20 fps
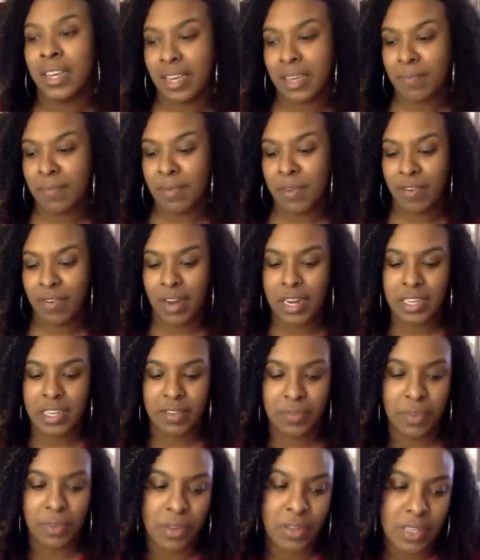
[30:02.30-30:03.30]
it can be very
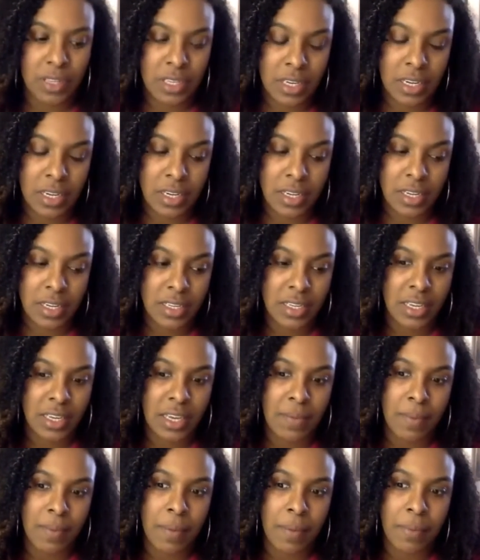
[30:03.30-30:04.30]
difficult to
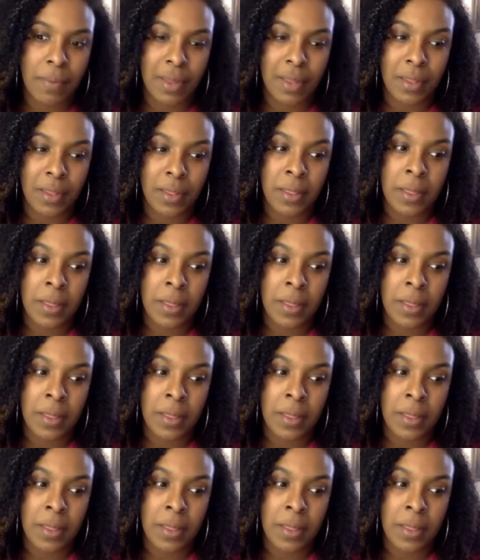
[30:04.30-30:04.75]
keep up with.